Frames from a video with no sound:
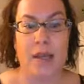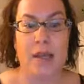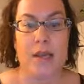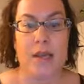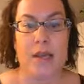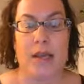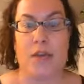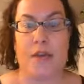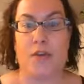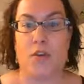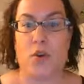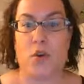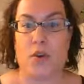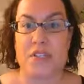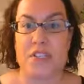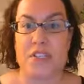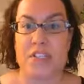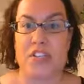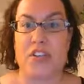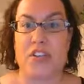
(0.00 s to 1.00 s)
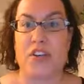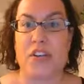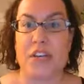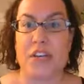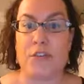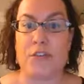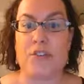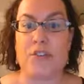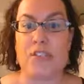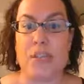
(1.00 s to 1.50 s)
And of course, this is going to
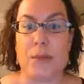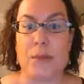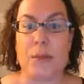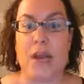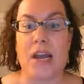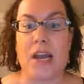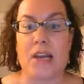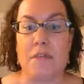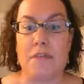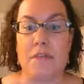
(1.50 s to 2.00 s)
give you some kind